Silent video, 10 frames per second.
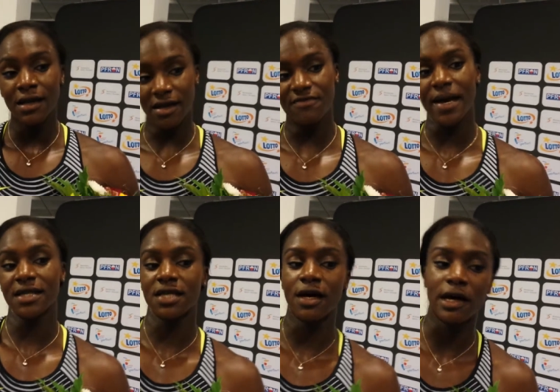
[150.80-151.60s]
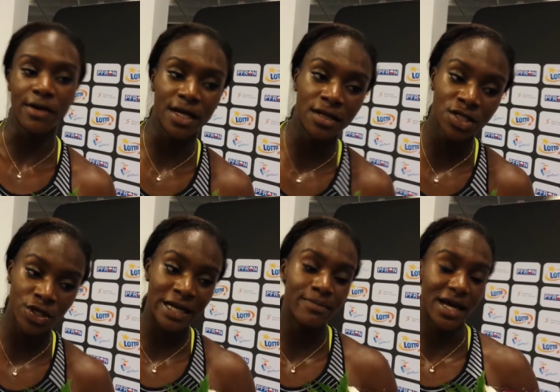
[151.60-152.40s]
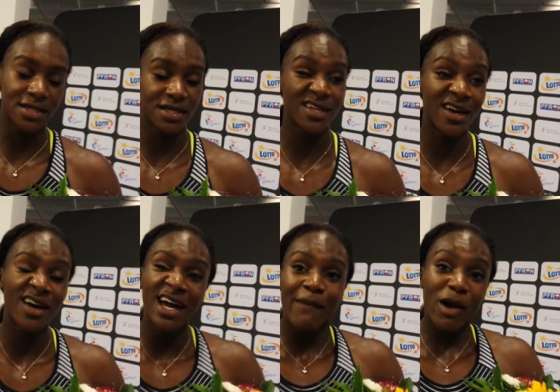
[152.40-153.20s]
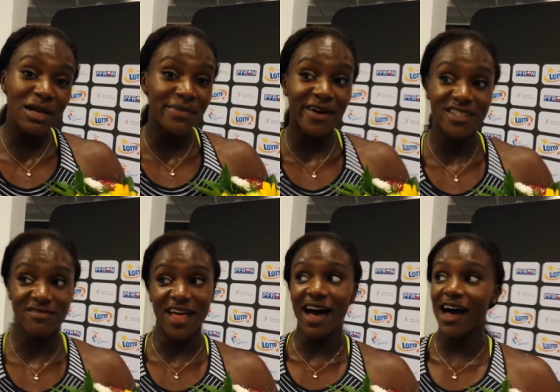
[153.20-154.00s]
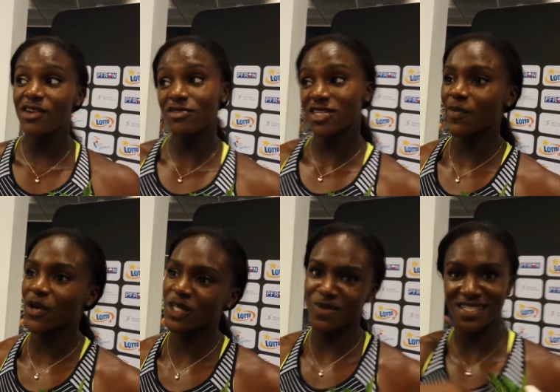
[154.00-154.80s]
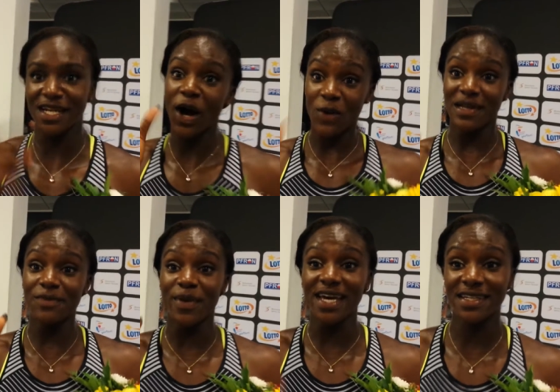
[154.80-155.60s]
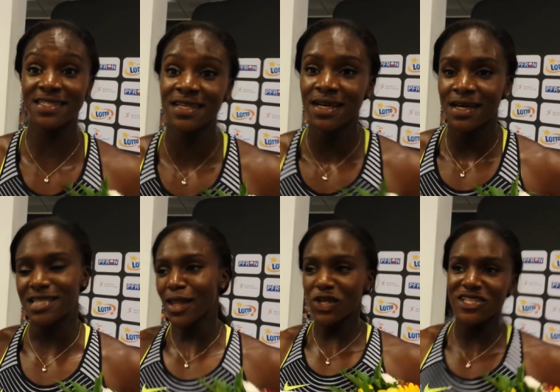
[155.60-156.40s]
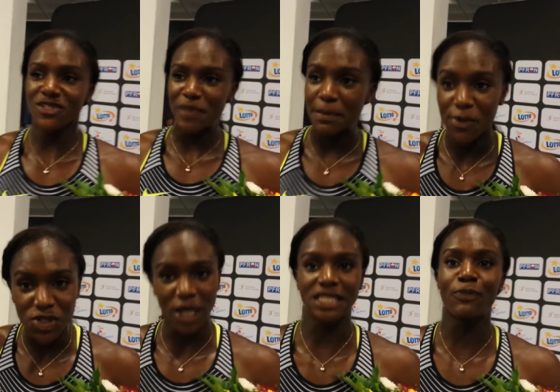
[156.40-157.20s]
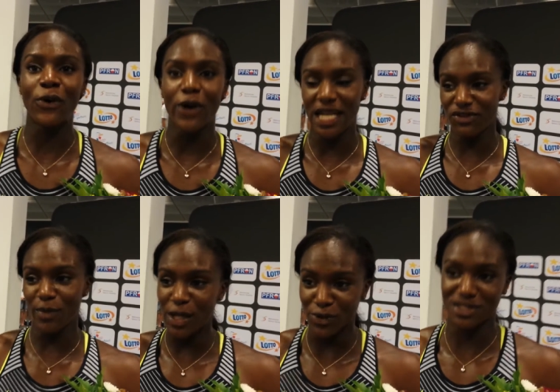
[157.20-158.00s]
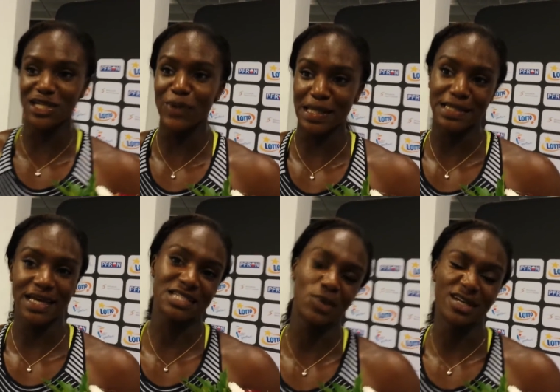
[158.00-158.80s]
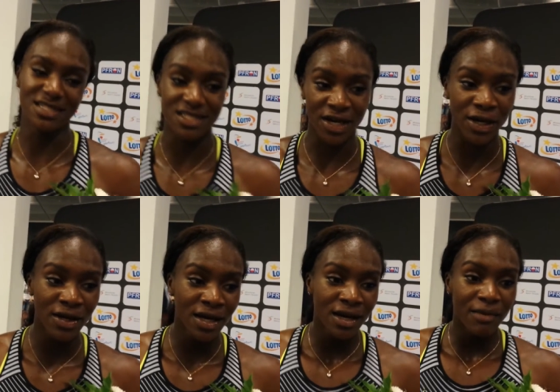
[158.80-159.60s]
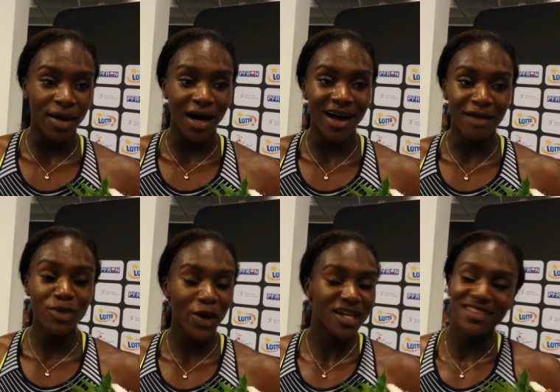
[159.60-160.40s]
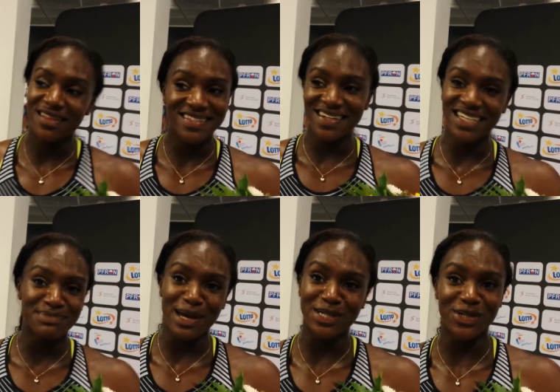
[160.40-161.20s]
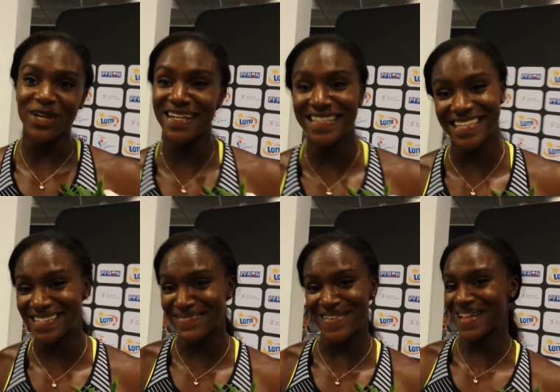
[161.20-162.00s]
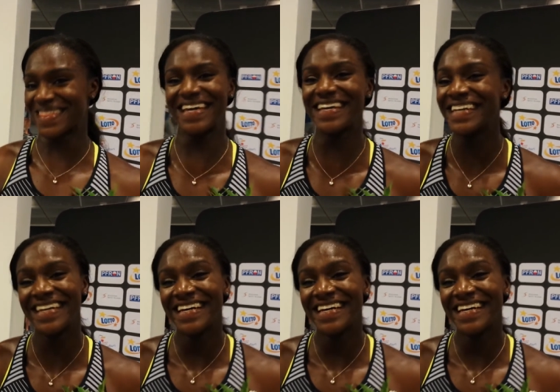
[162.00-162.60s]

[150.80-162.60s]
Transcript: live better and train better. So probably because of that, and also because we just had a home Olympics, so loads and loads of people try sport, and everybody wants to do well at the next one. So, but um, no, I don't think there's any special training system. Okay,